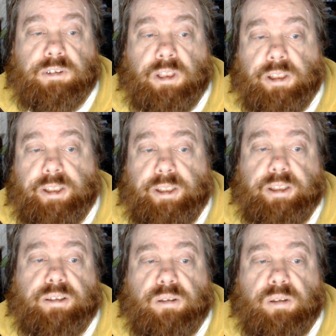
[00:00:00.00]

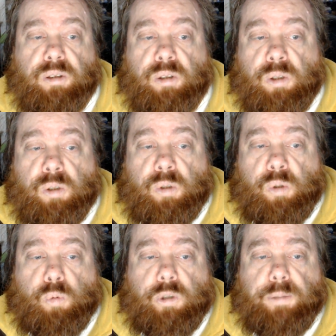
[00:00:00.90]
is:
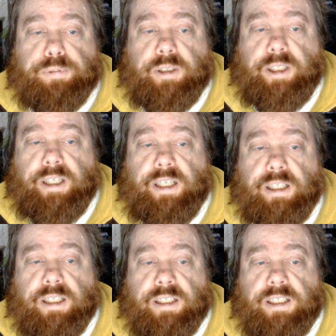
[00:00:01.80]
when a plague
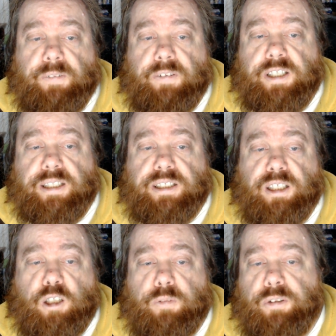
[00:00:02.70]
devastated
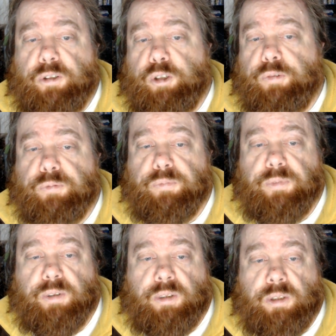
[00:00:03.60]
life on Earth,
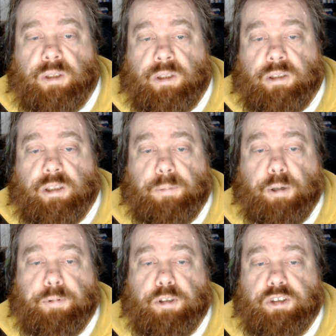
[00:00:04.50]
the
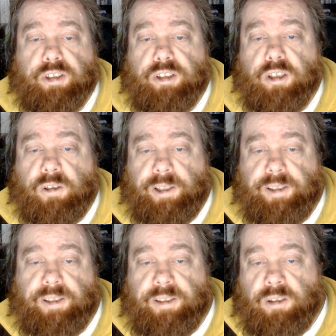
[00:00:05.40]
population
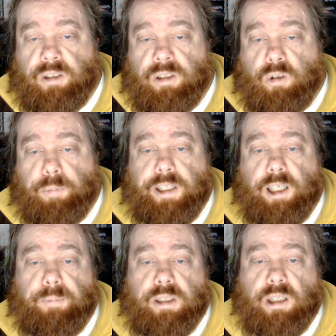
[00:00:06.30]
died or
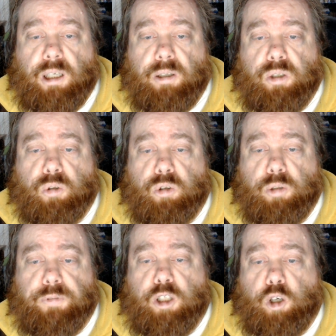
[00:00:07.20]
become a sort
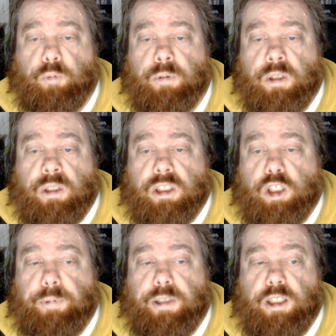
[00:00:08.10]
of
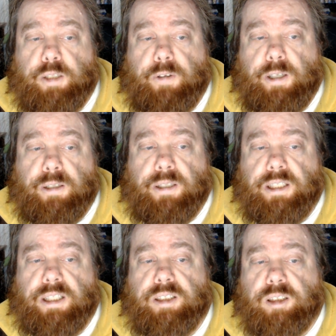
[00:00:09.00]
zombie living in
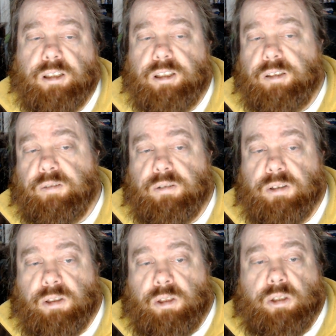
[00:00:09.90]
the dark.
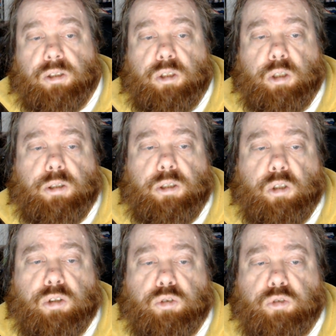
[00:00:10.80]

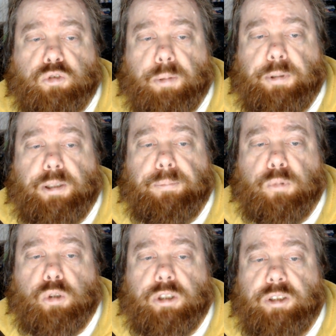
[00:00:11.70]
Dr. Robert
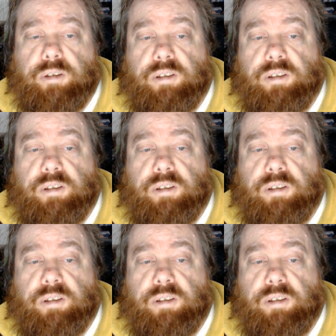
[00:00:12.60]
Morgan